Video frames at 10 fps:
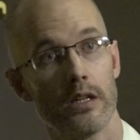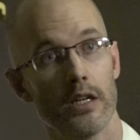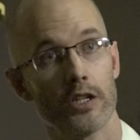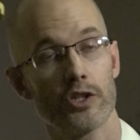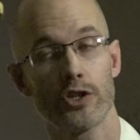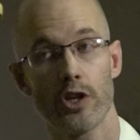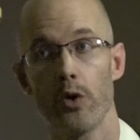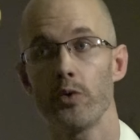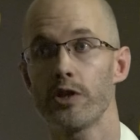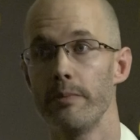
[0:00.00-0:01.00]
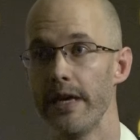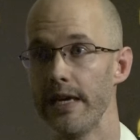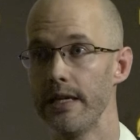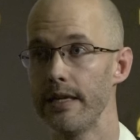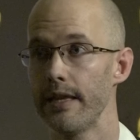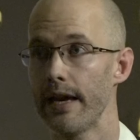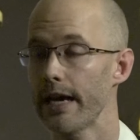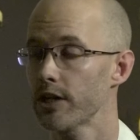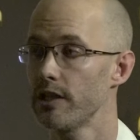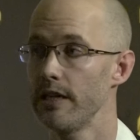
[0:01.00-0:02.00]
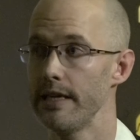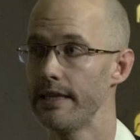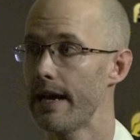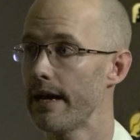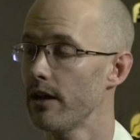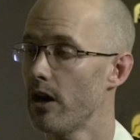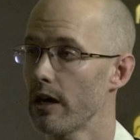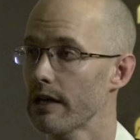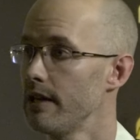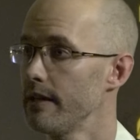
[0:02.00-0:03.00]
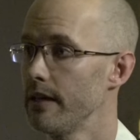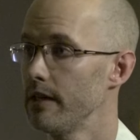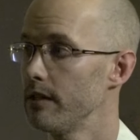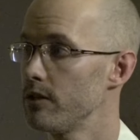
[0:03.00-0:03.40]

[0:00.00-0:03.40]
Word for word: it showed to me actually that our clinging